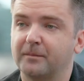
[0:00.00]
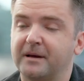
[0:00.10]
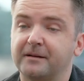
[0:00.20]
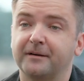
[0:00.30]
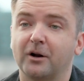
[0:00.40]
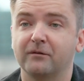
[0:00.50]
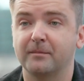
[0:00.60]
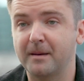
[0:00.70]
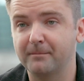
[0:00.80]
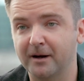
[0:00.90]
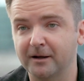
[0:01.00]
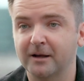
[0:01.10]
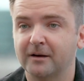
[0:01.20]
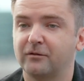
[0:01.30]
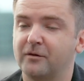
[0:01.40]
the benefit of the member,
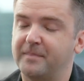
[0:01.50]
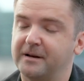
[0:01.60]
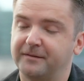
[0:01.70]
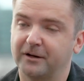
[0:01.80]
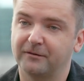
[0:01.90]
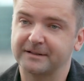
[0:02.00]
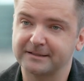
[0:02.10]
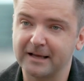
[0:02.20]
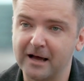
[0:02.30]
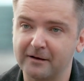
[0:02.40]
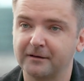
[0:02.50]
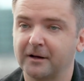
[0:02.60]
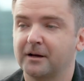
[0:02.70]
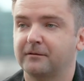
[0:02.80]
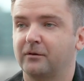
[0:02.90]
for the benefit of the staff,
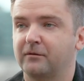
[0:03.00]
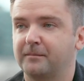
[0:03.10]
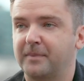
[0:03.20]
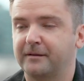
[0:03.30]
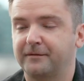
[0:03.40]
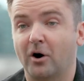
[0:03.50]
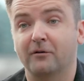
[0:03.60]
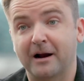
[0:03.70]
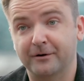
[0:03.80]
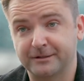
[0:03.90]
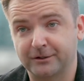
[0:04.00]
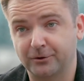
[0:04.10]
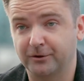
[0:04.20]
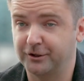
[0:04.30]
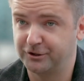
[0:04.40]
for the benefit of
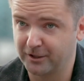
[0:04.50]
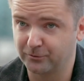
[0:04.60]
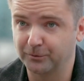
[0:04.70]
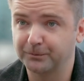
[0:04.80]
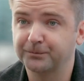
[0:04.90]
RACQ in general.